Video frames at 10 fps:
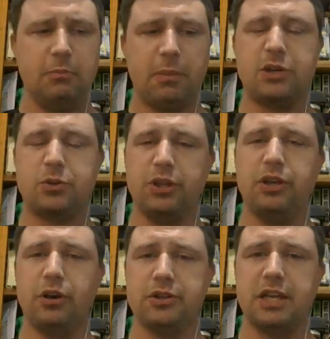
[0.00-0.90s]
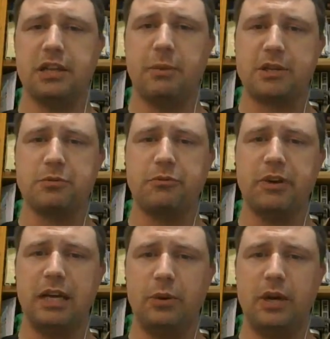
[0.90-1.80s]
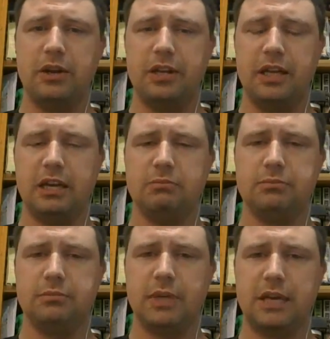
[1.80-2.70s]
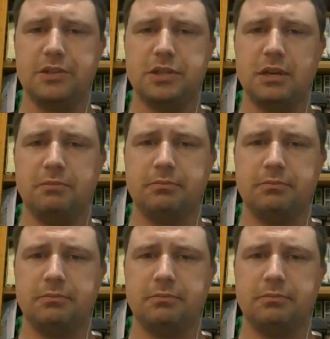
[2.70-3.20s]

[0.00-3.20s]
make sure that you guys get the maximum value out of the set.